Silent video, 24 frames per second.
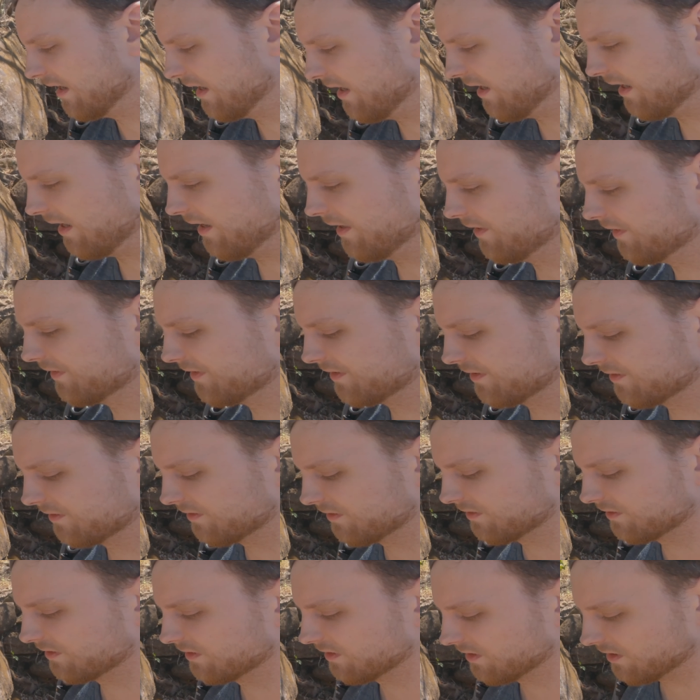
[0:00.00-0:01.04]
and
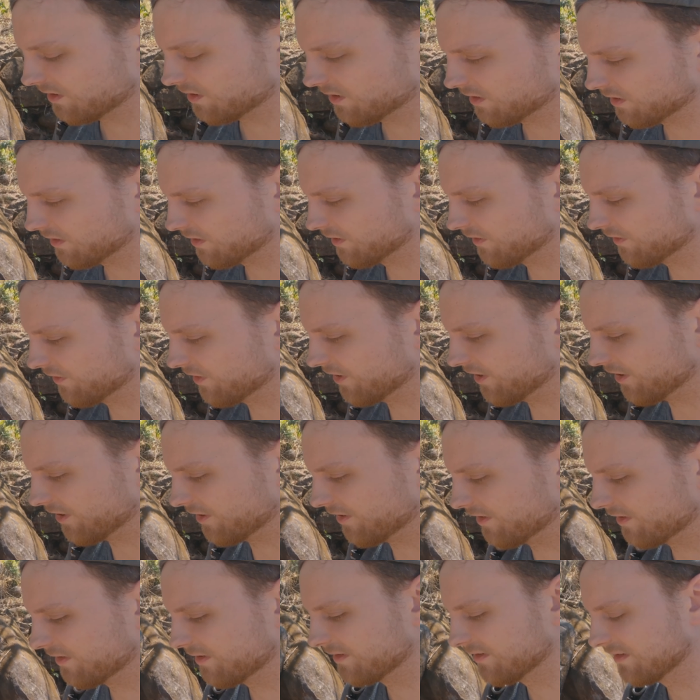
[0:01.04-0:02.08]

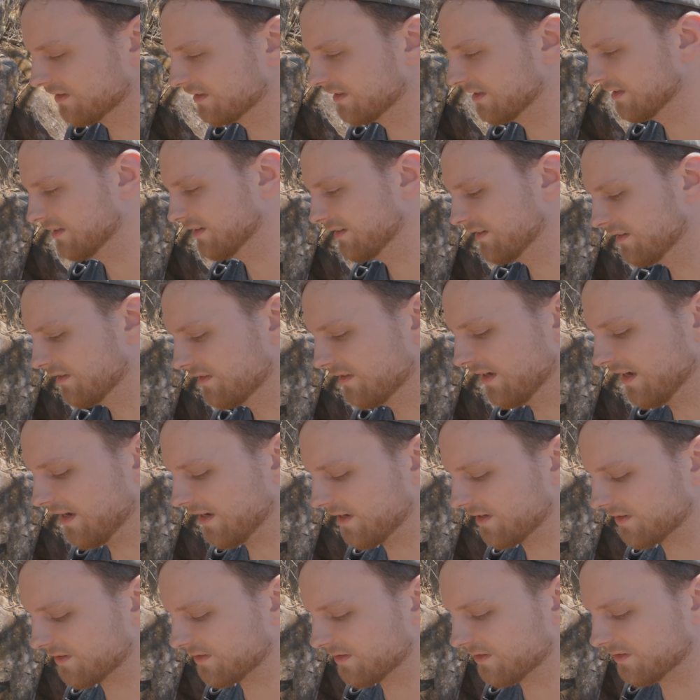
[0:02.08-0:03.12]
their,
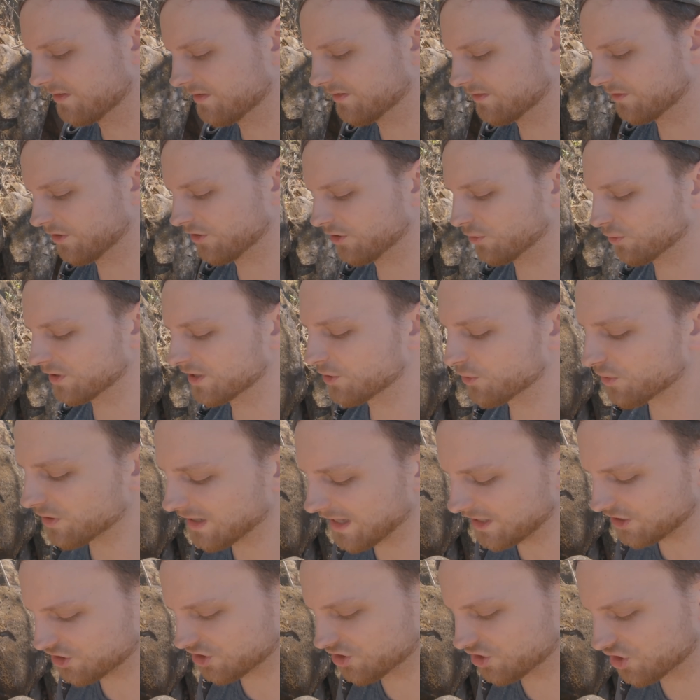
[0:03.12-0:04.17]
yeah, not only
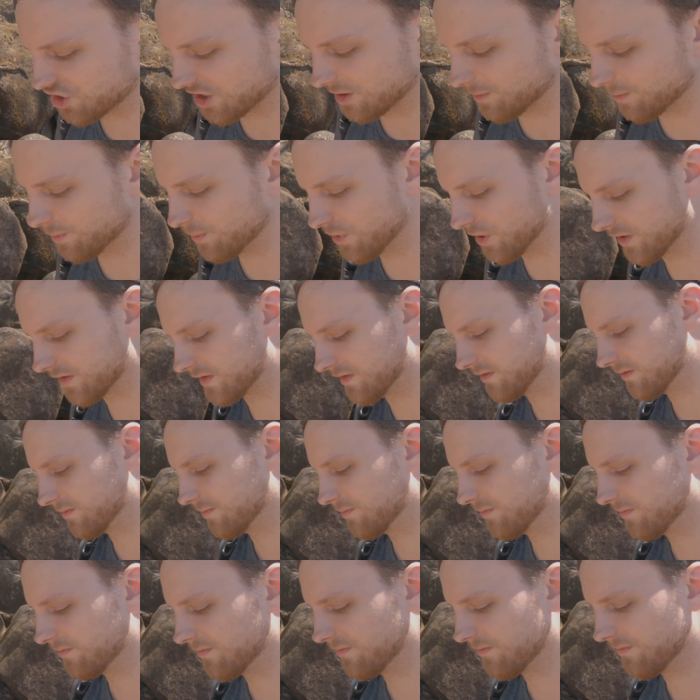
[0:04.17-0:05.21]
relationship but
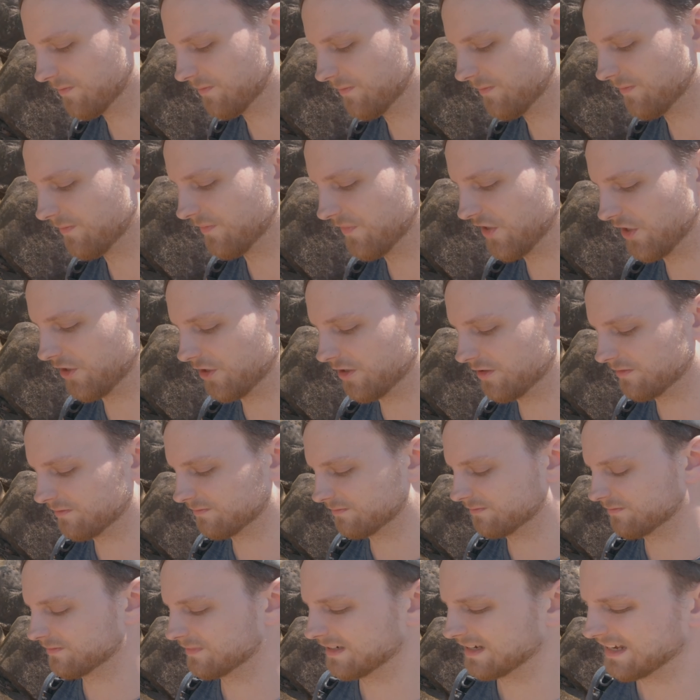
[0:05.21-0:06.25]
their
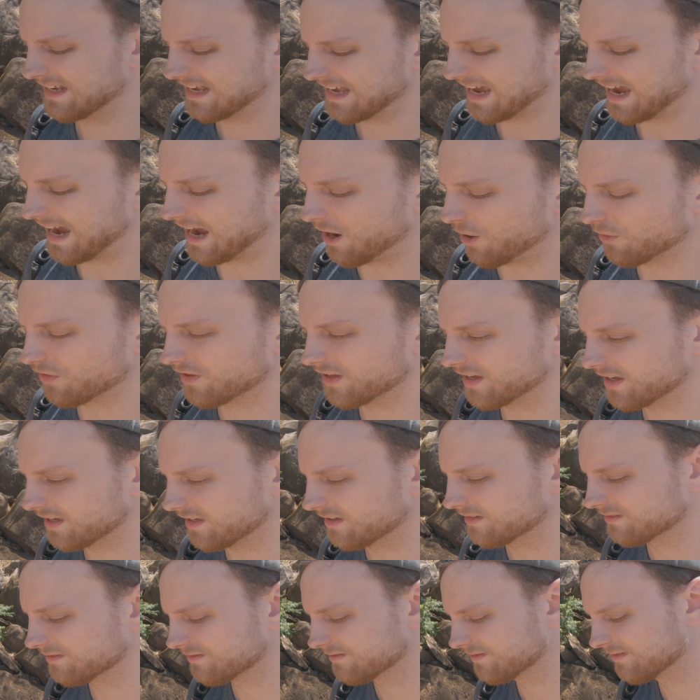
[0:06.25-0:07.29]
how they
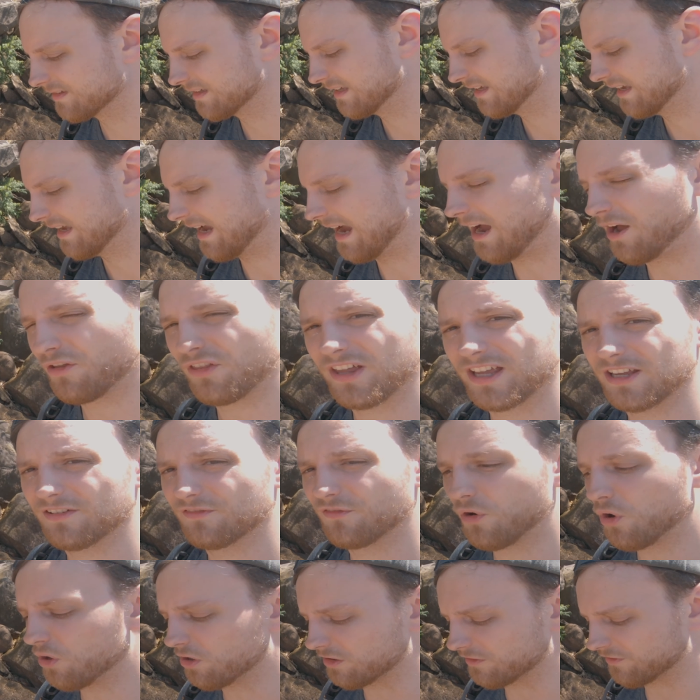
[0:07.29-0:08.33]

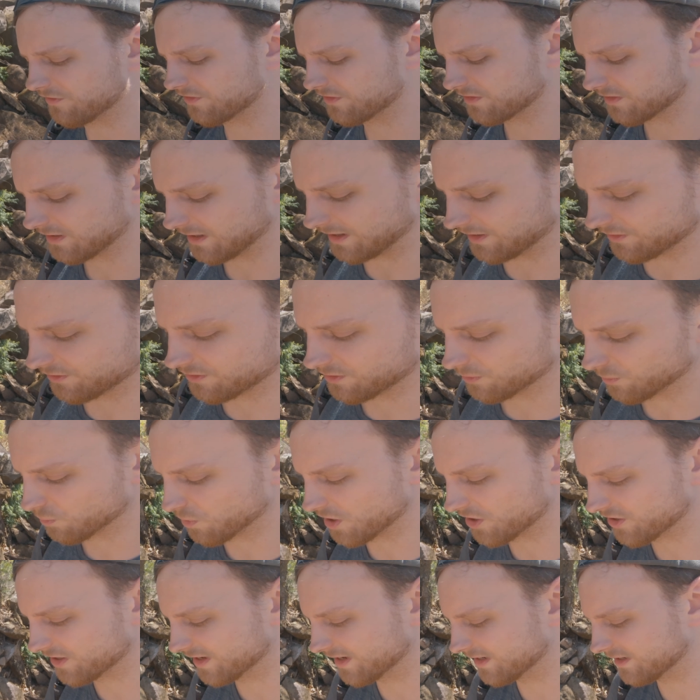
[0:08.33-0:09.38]
evolve and
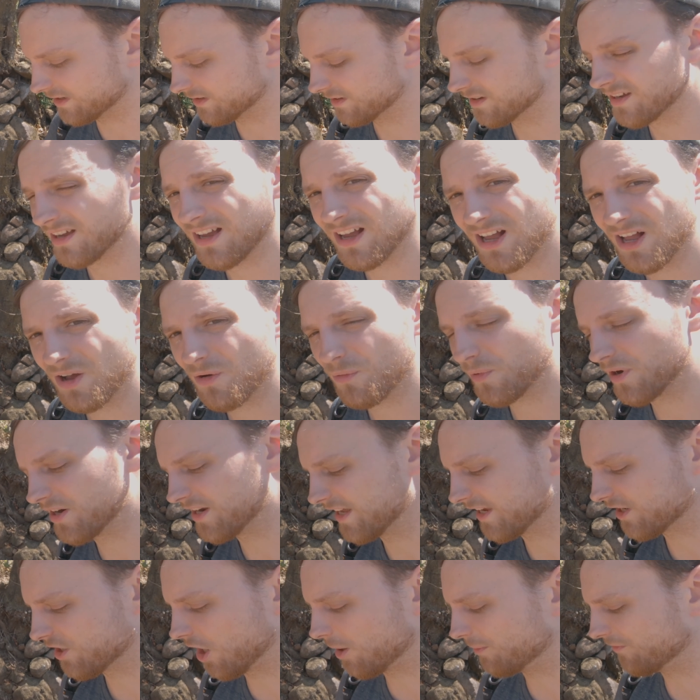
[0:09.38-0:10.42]
where
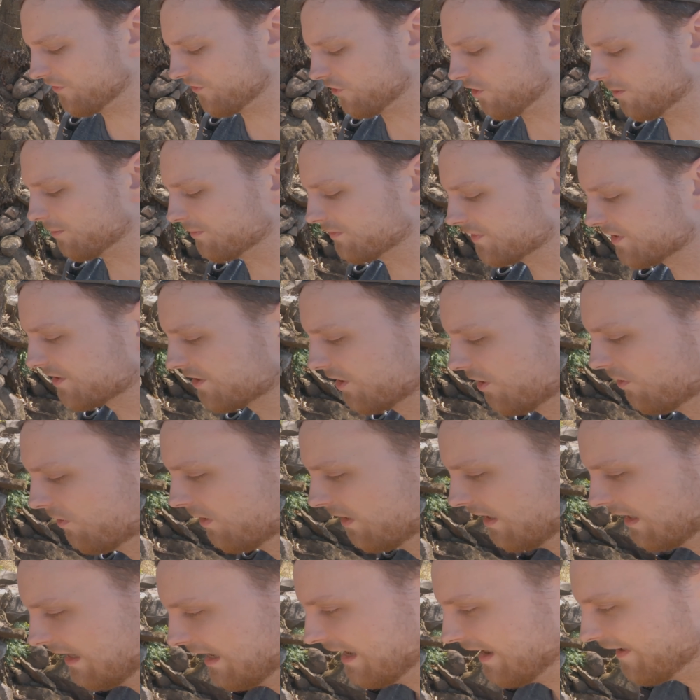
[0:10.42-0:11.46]
they come from. So
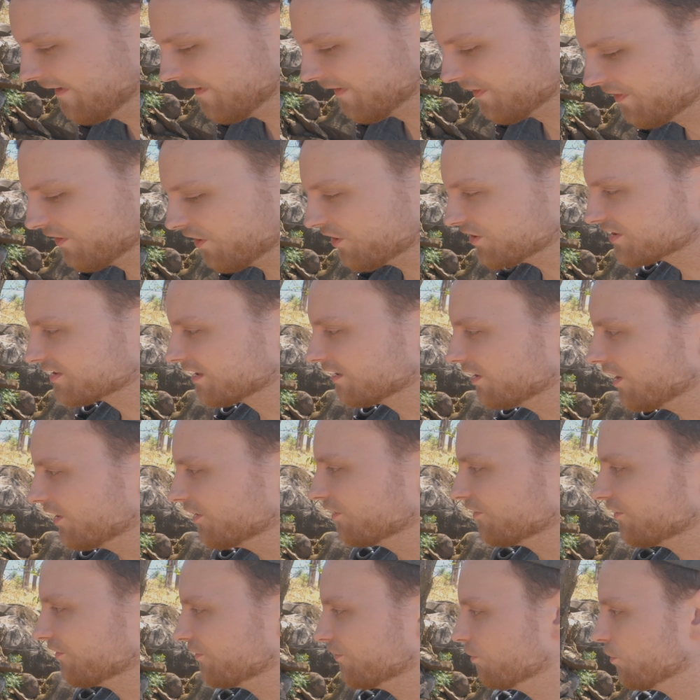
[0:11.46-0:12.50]
there is a lot
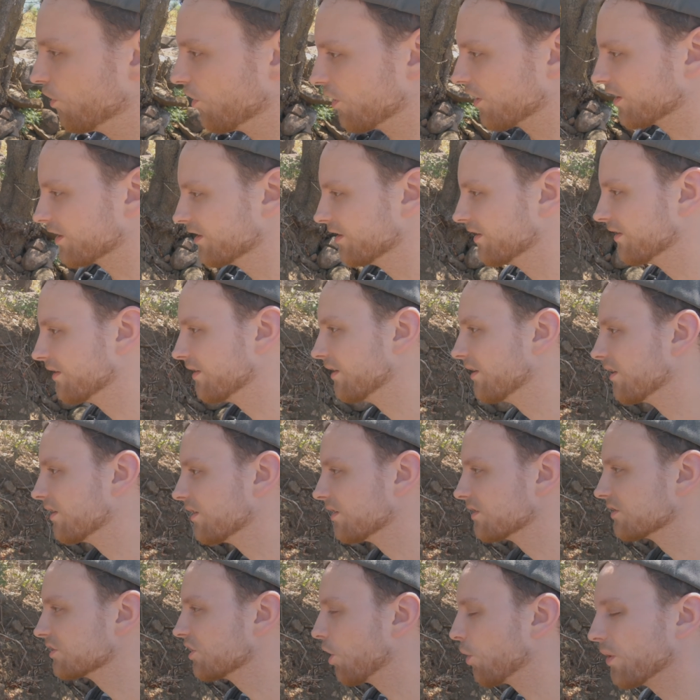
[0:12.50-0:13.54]
of work
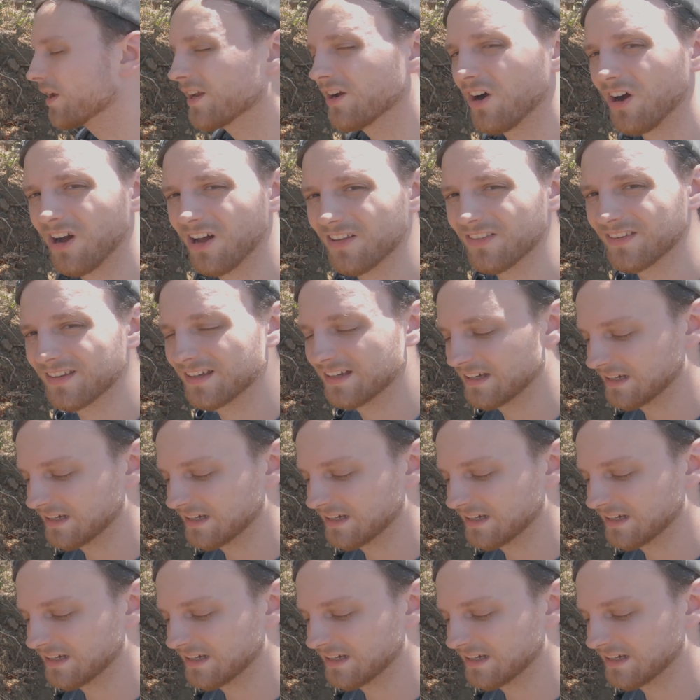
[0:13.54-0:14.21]
going on